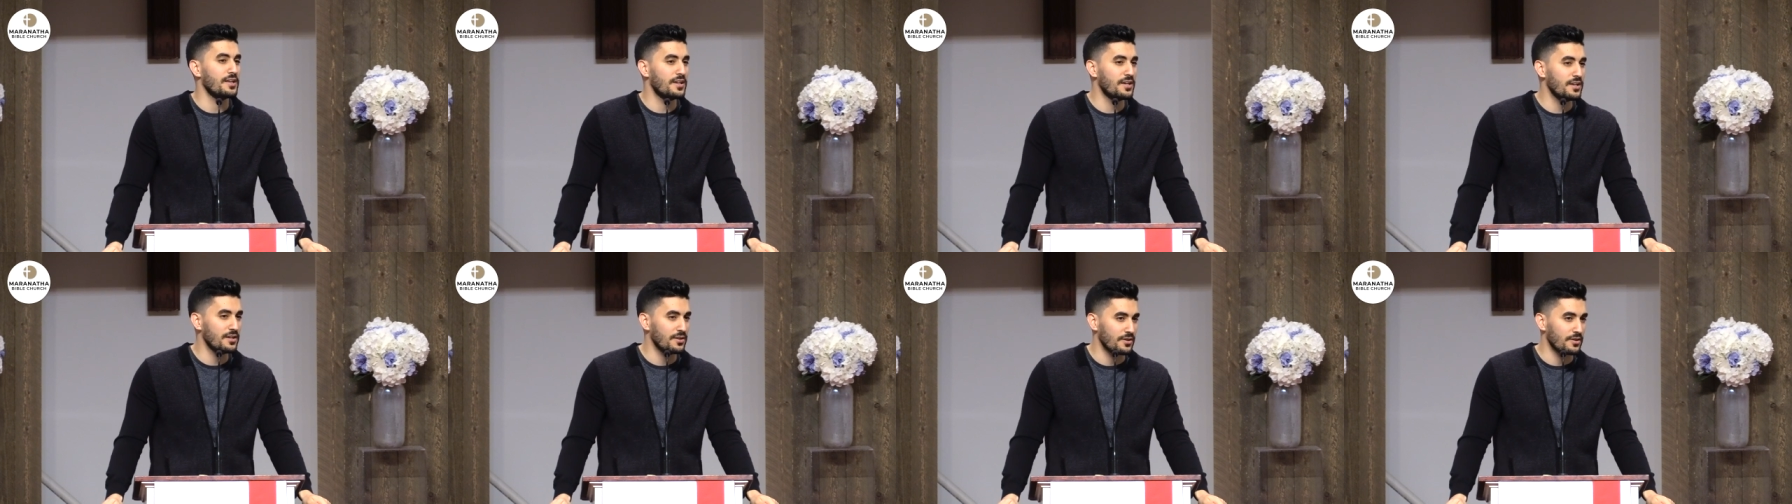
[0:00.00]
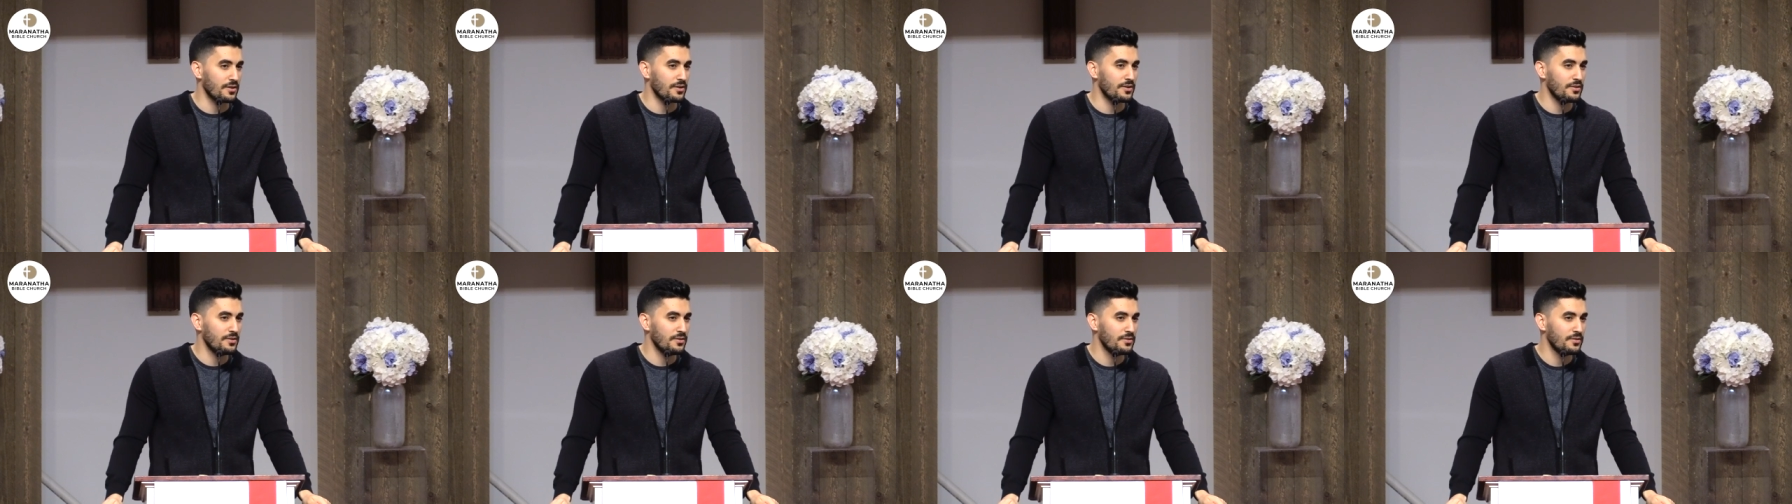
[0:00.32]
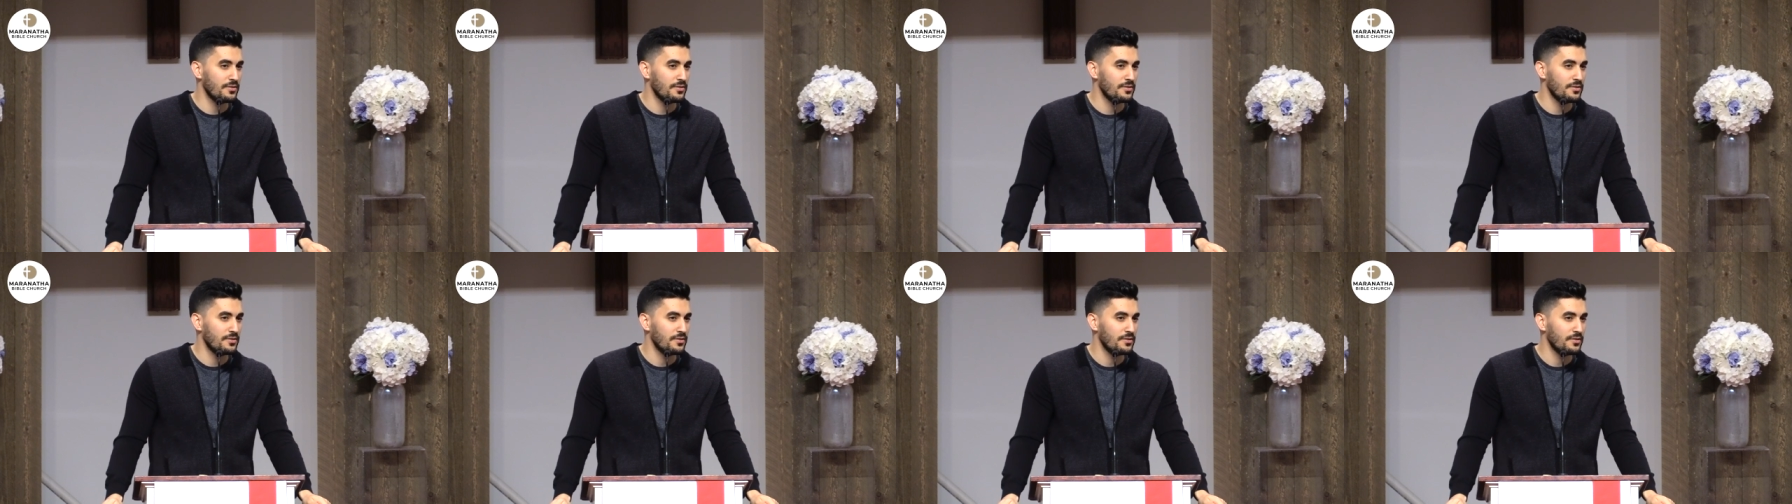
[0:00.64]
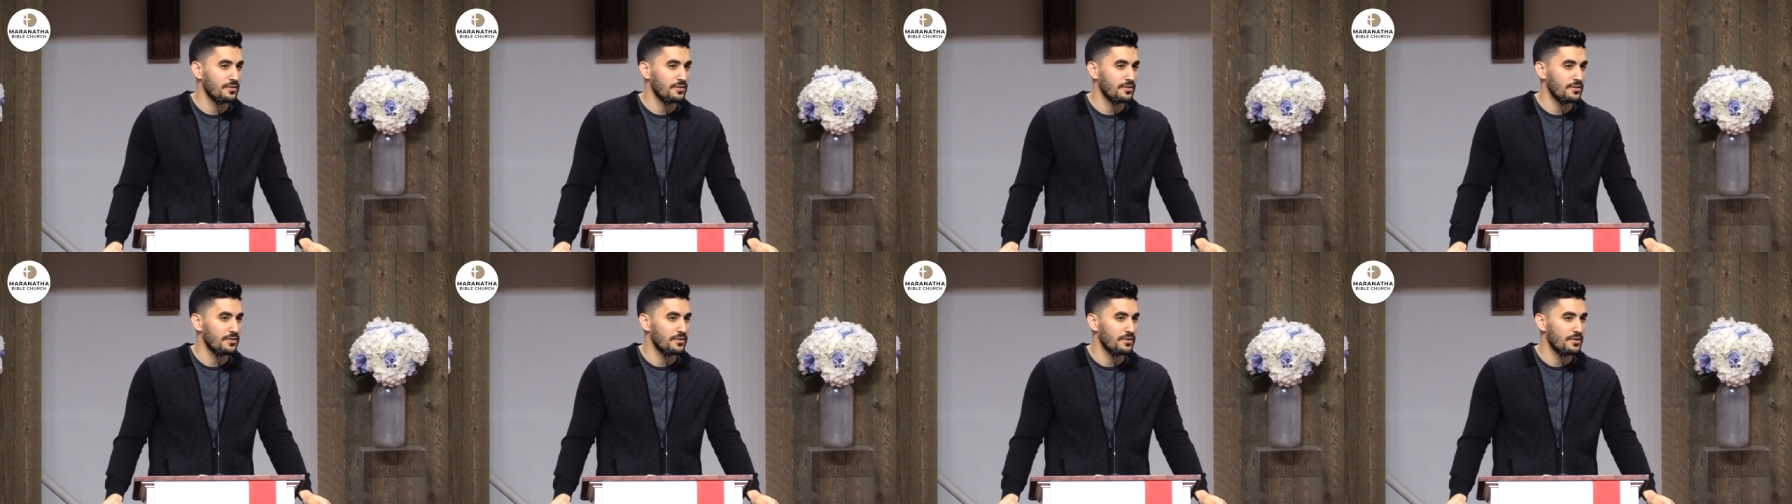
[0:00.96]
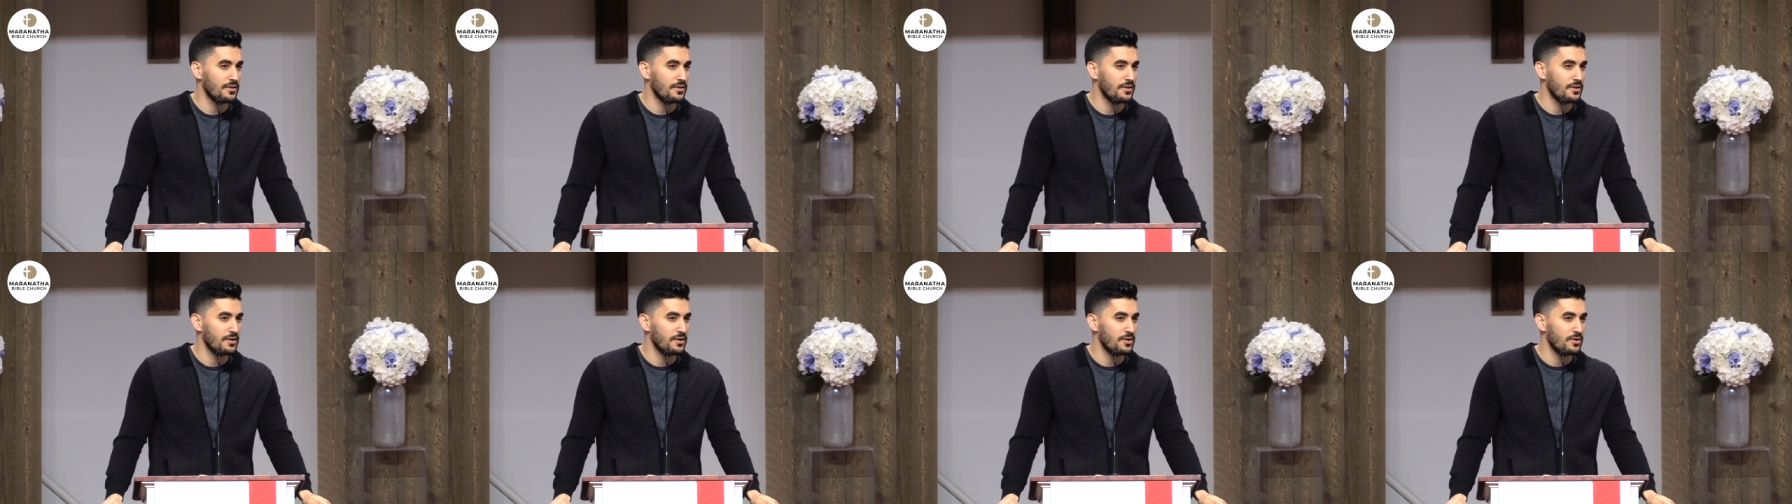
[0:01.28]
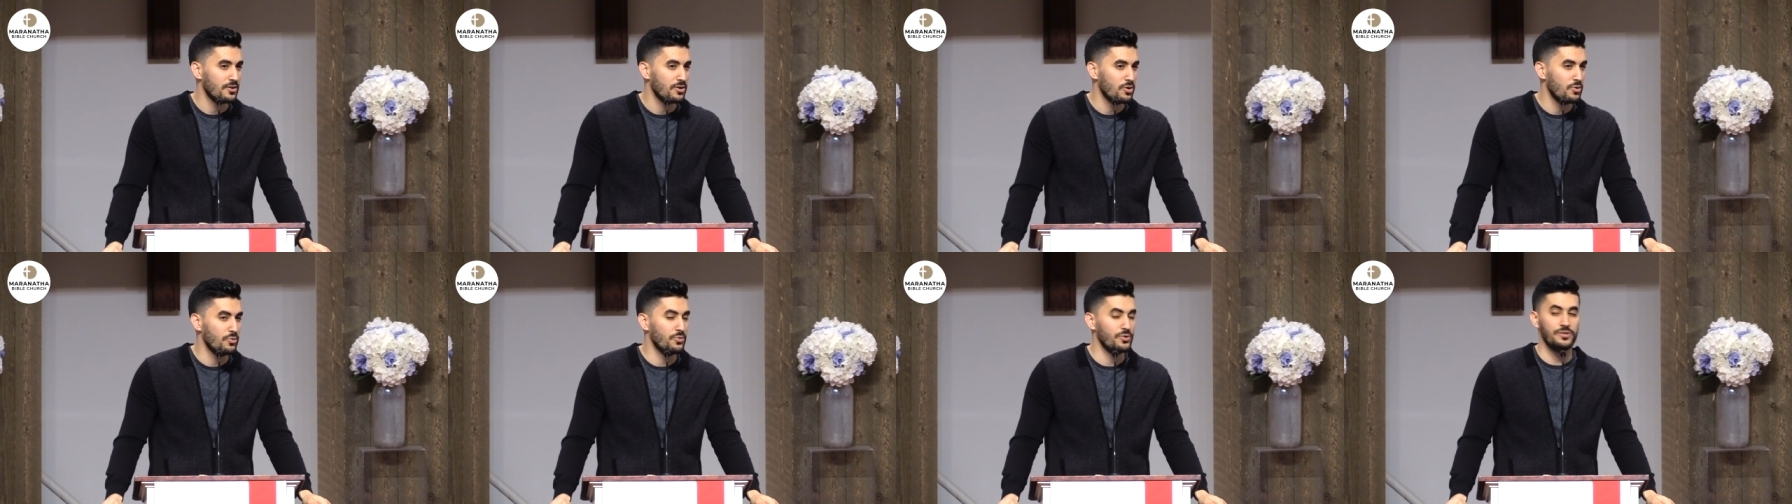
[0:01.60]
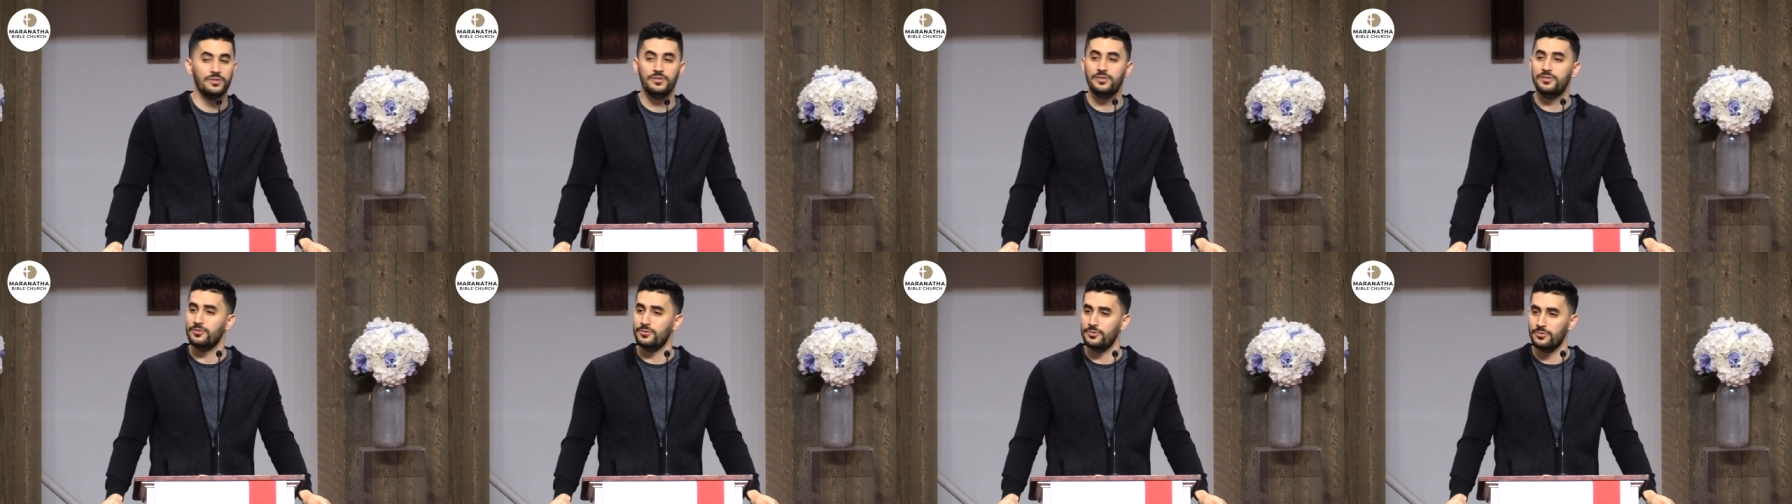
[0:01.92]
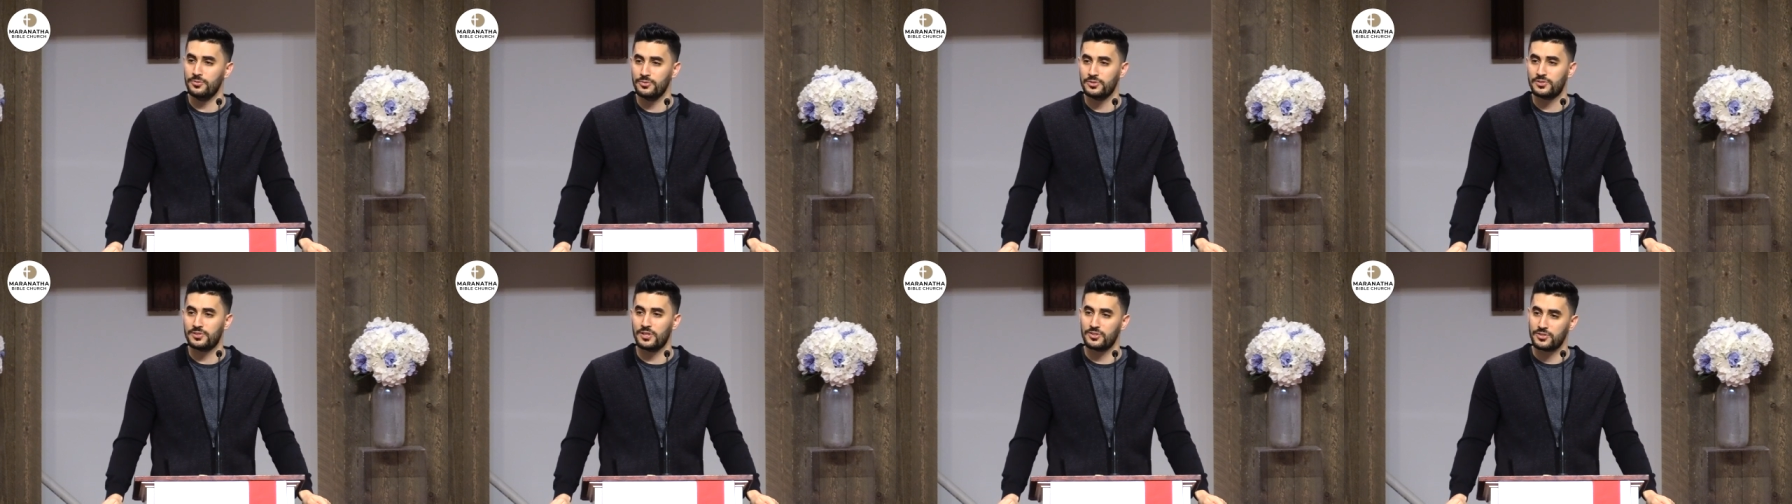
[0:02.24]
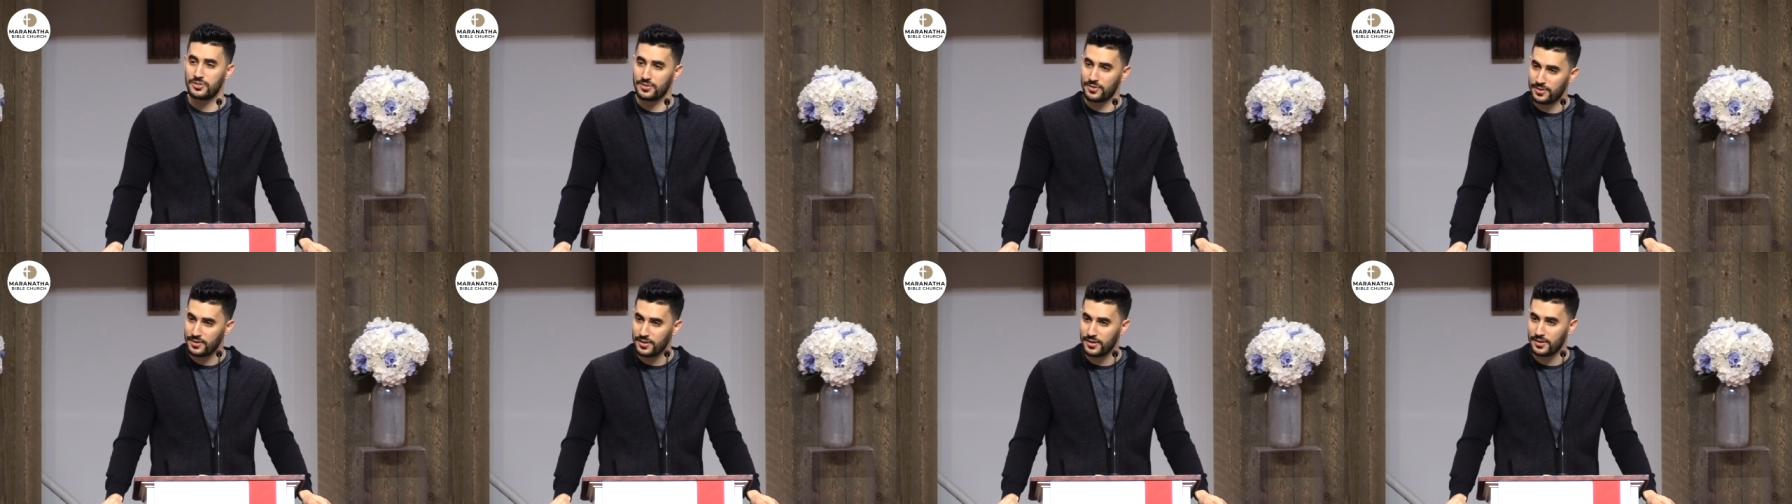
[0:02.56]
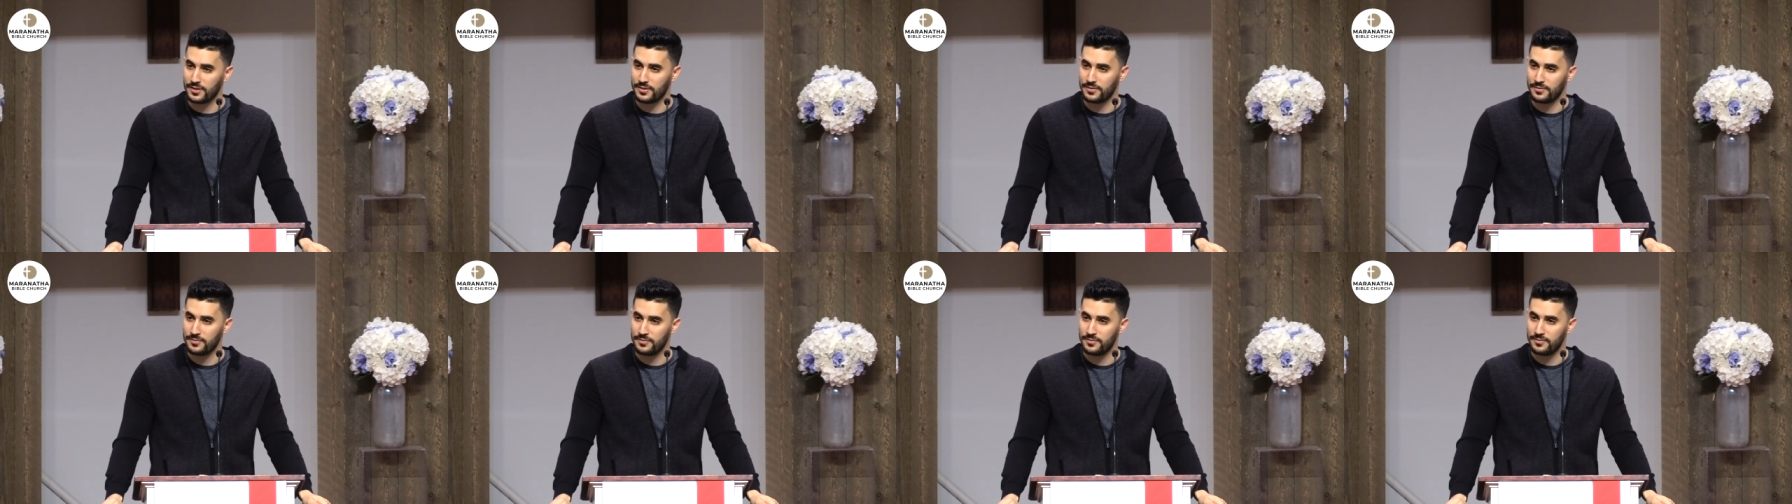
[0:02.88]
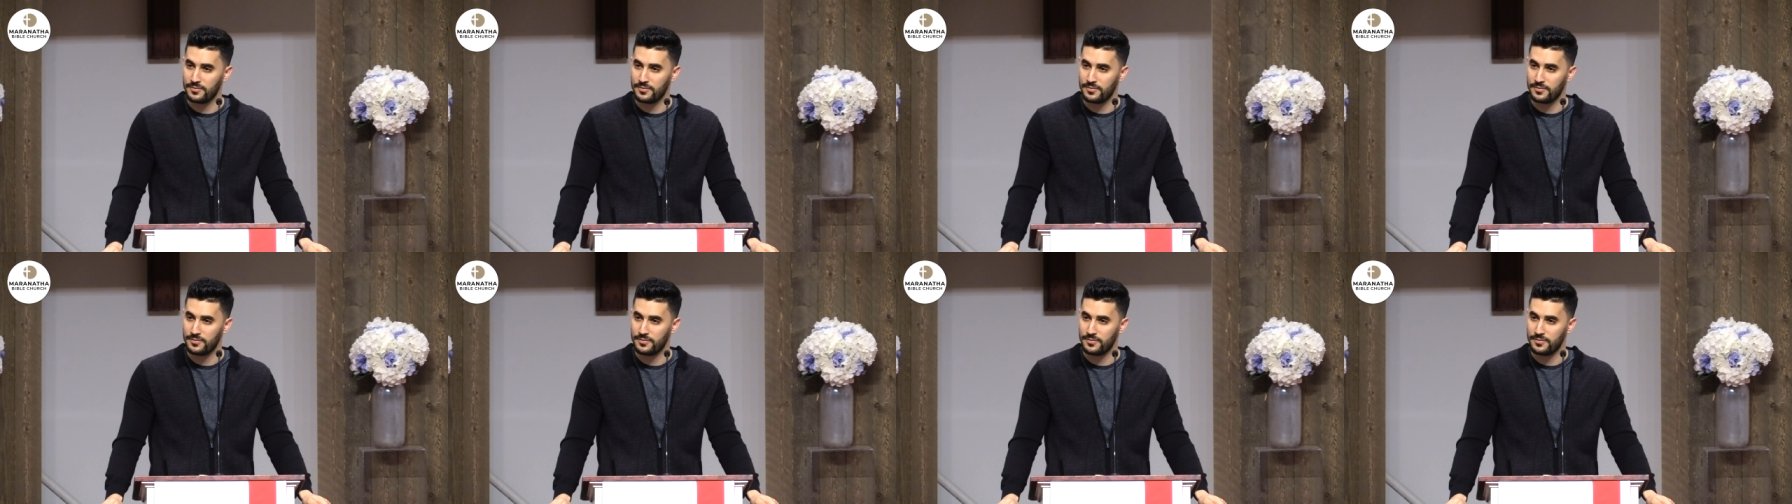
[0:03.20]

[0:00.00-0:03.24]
here who would do such a thing.